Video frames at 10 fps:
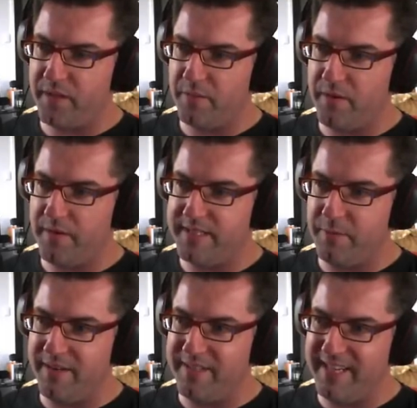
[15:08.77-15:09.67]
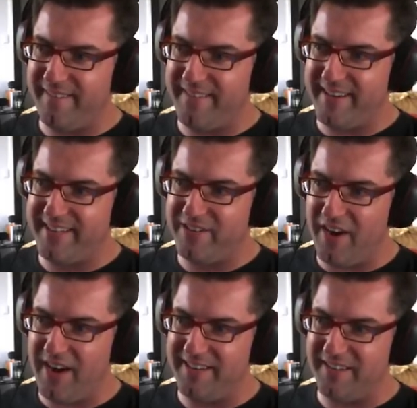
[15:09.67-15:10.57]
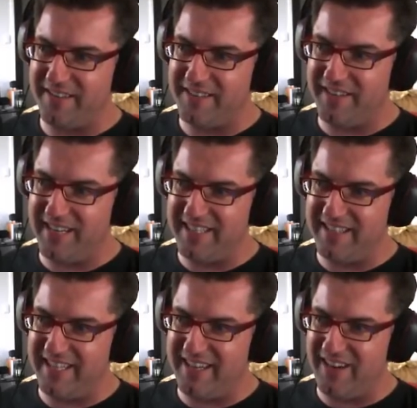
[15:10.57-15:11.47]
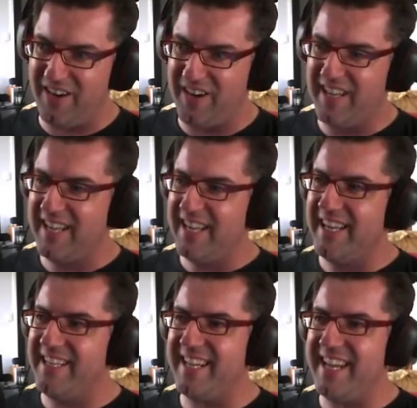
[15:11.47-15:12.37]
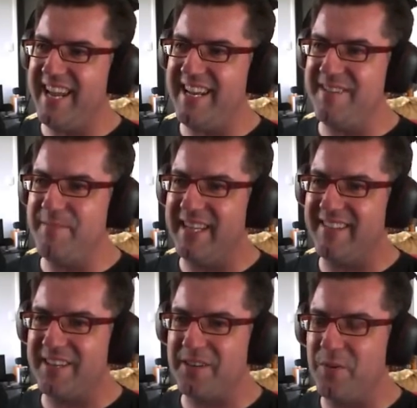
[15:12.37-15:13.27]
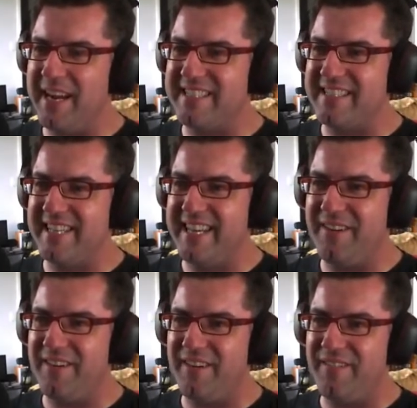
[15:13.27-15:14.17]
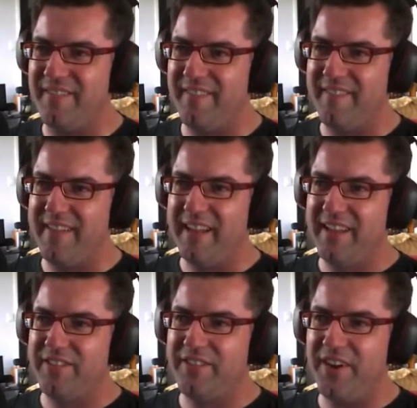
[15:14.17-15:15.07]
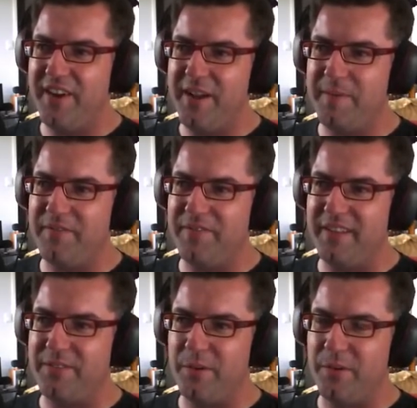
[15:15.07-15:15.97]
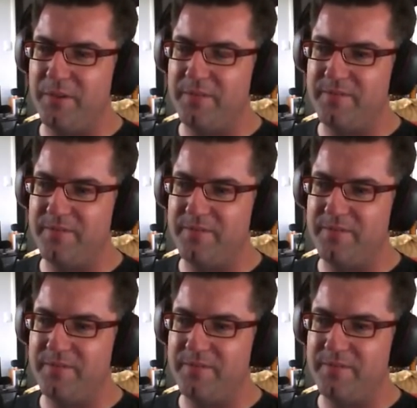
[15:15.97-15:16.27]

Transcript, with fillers: Where is he? Where is he? Die, dog. Die, die. Oh, he's eating me like crazy. Get off. So don't open the front door.